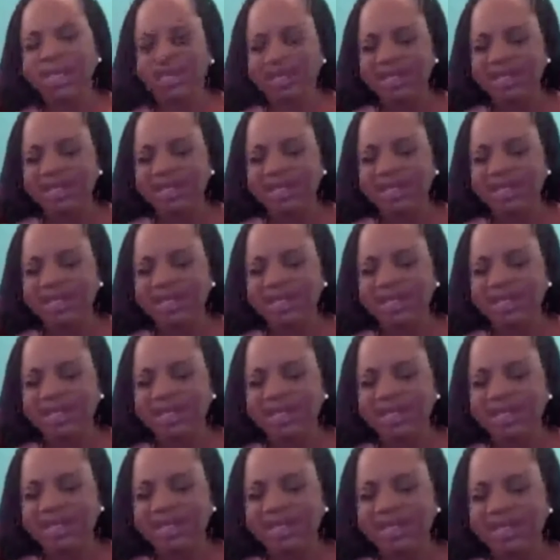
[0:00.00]
No,
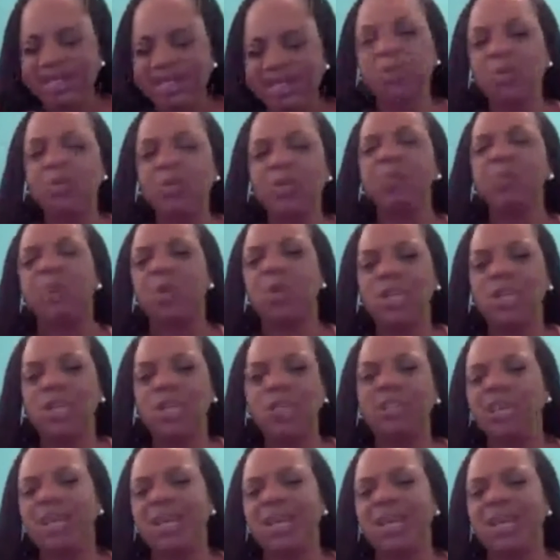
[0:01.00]
He's setting
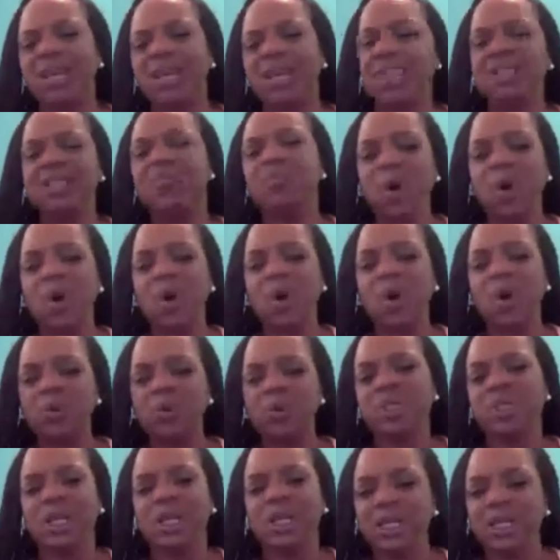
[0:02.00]
something up. He's putting
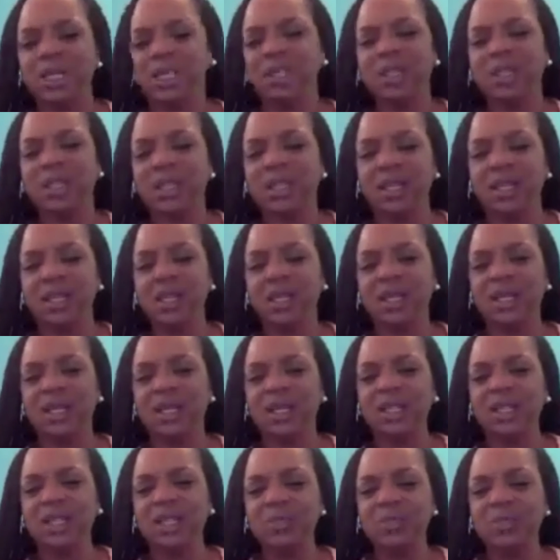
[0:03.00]
things in
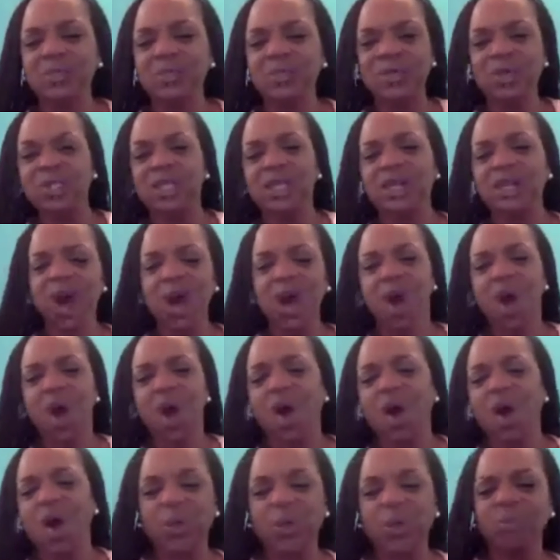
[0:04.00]
motion,
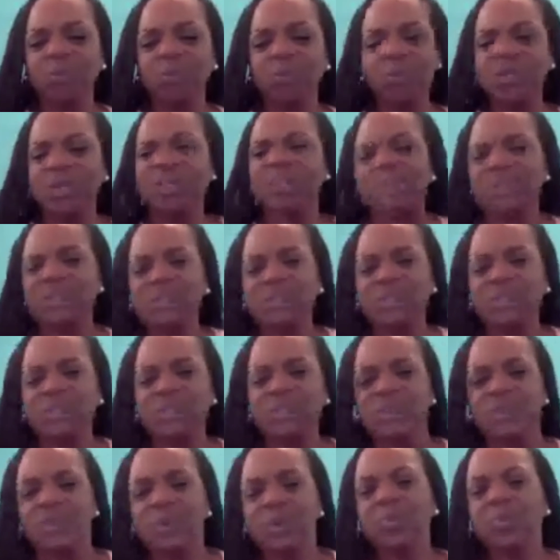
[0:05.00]
He's putting
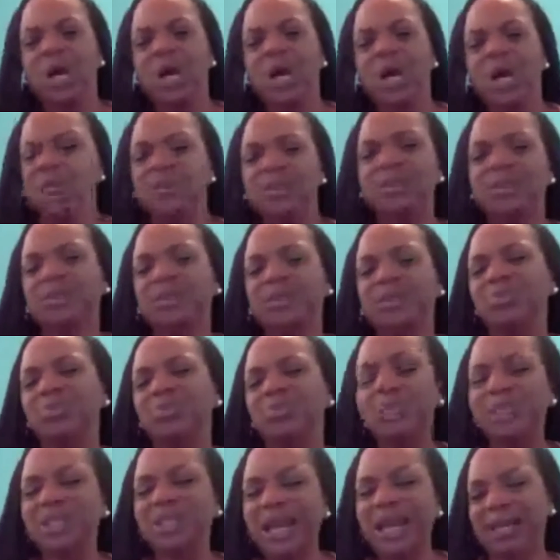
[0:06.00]
all the pieces to
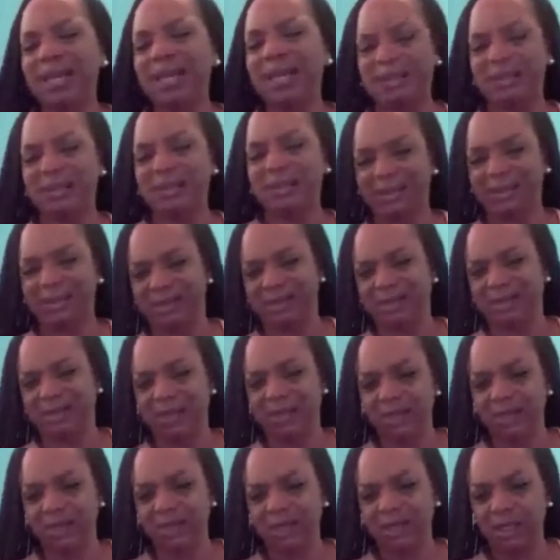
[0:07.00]
the puzzle in
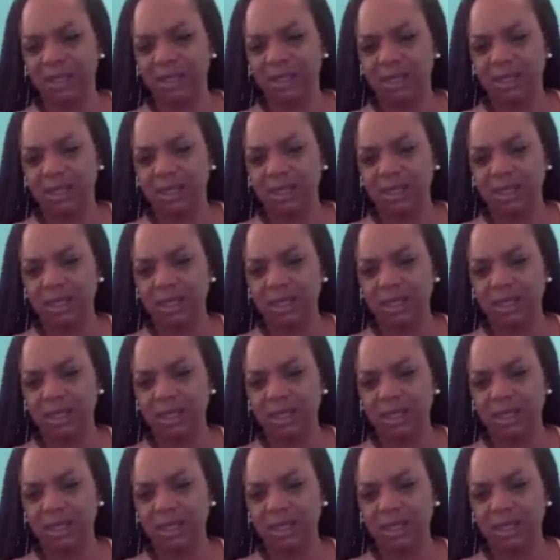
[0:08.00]
place.